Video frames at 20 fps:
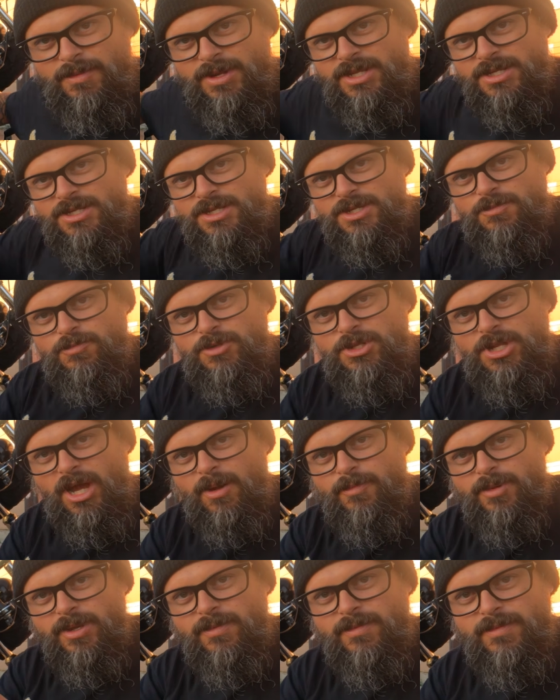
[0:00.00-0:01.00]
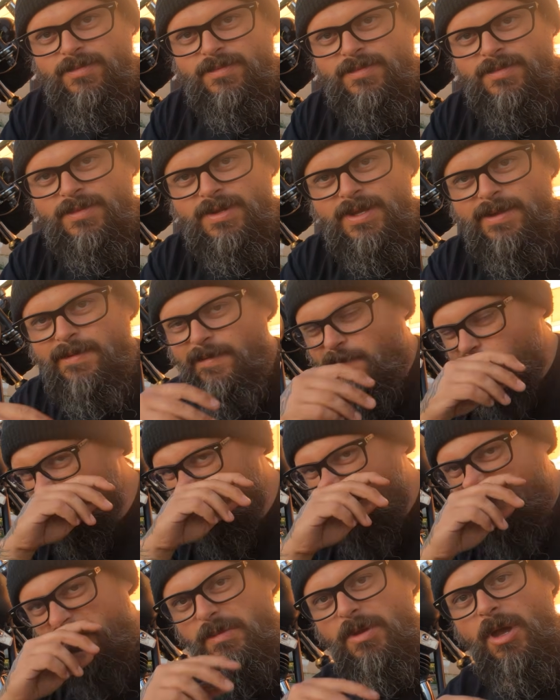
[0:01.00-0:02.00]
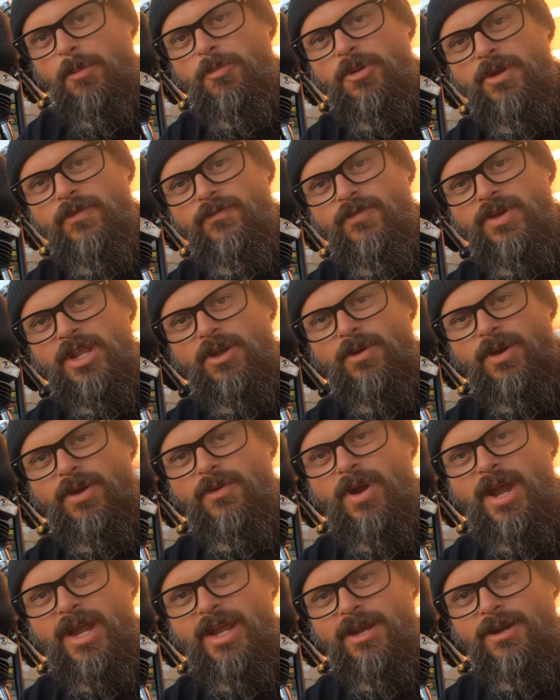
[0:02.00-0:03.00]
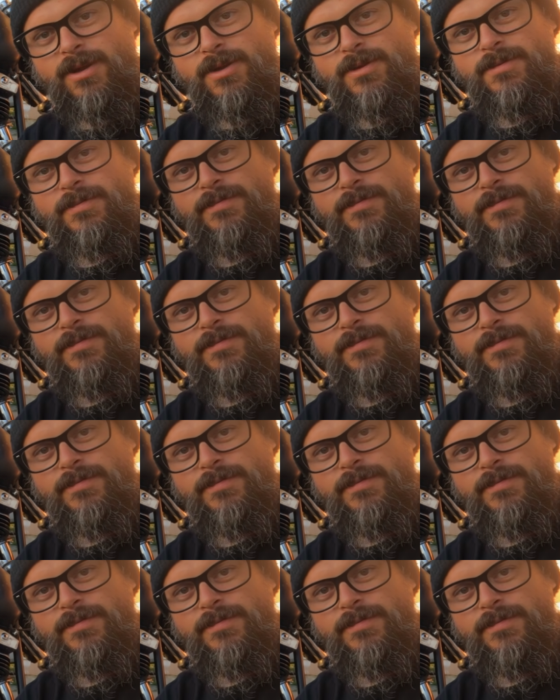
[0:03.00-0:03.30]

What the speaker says: I mean, it's just dumping. Maybe I'll put a video in right here.